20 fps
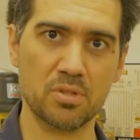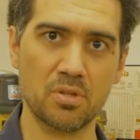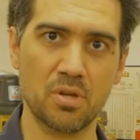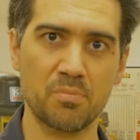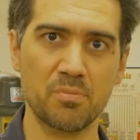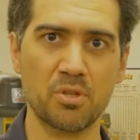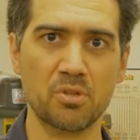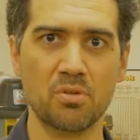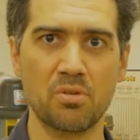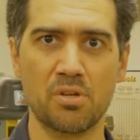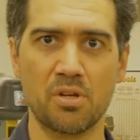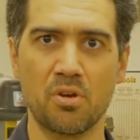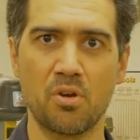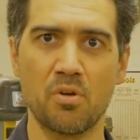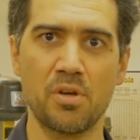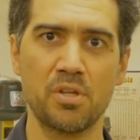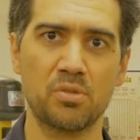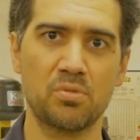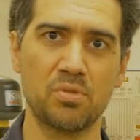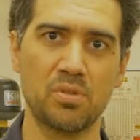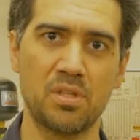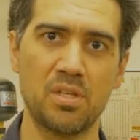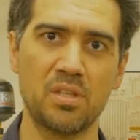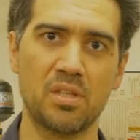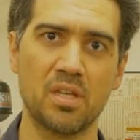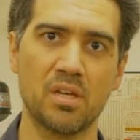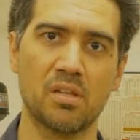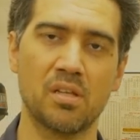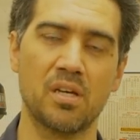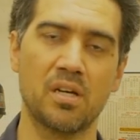so I'm not gonna go into
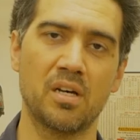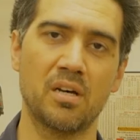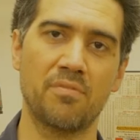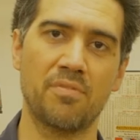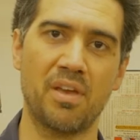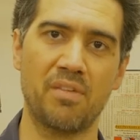detail of